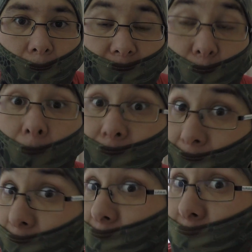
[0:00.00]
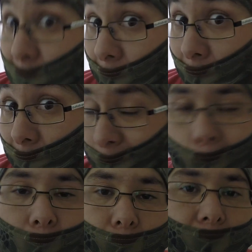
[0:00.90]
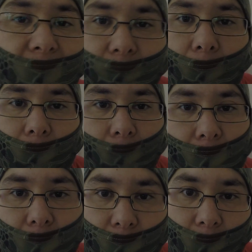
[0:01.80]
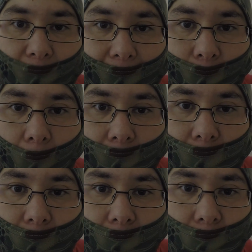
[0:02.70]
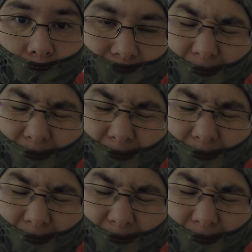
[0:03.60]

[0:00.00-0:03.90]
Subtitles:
you might need to check it, to find those in your mailbox, because